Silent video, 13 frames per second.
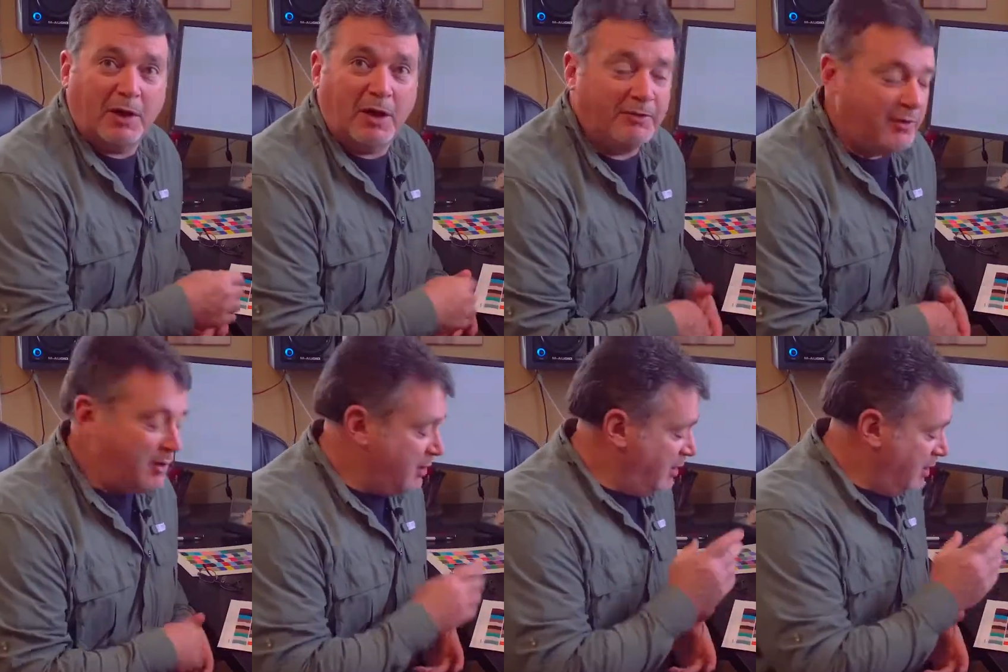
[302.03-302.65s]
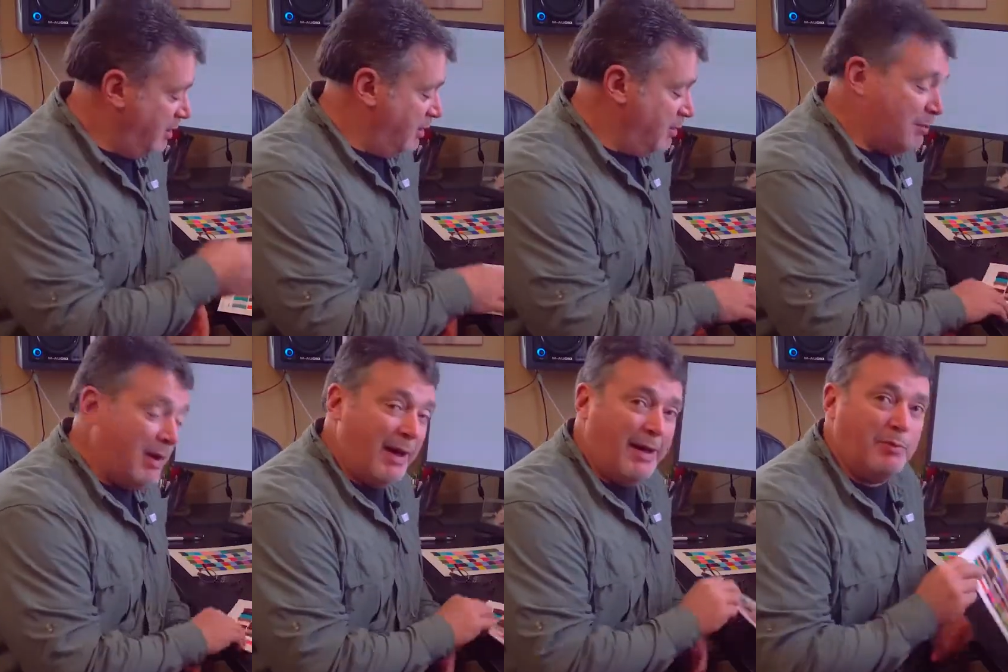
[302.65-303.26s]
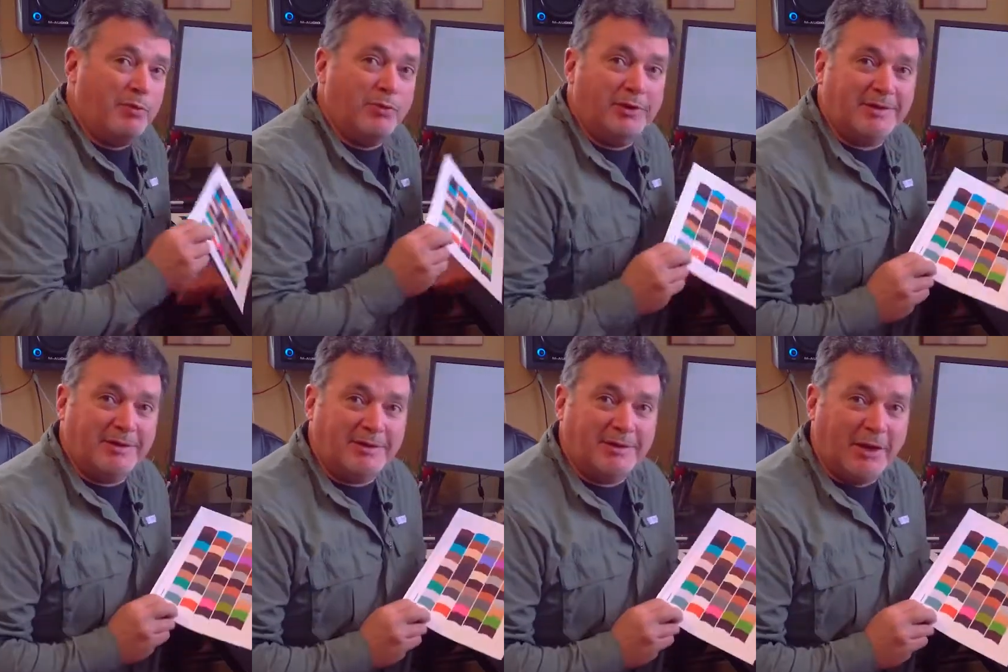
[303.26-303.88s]
coffee and my
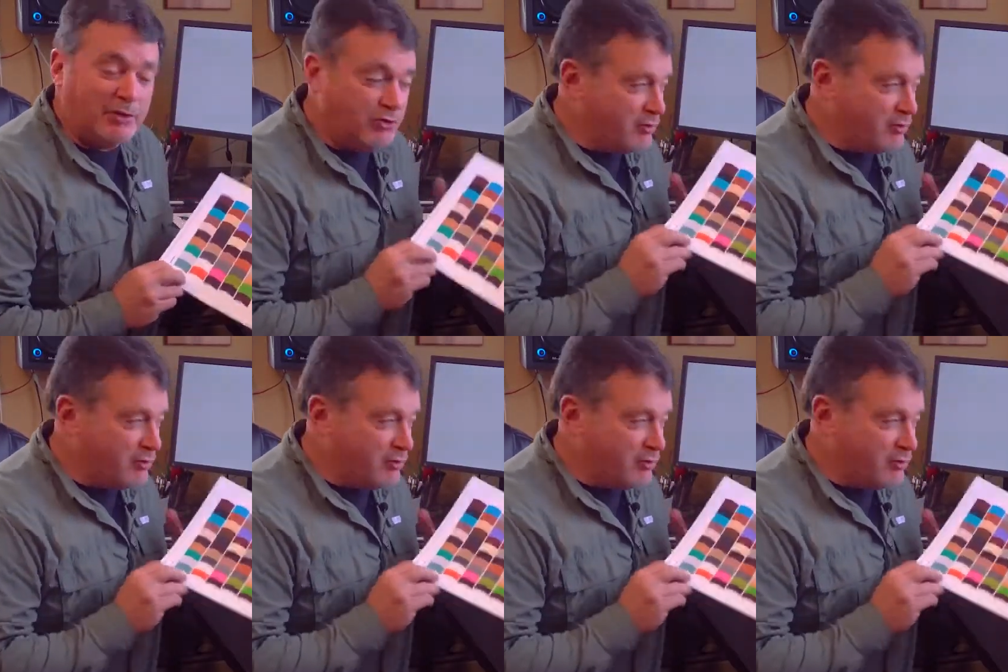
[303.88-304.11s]
print is now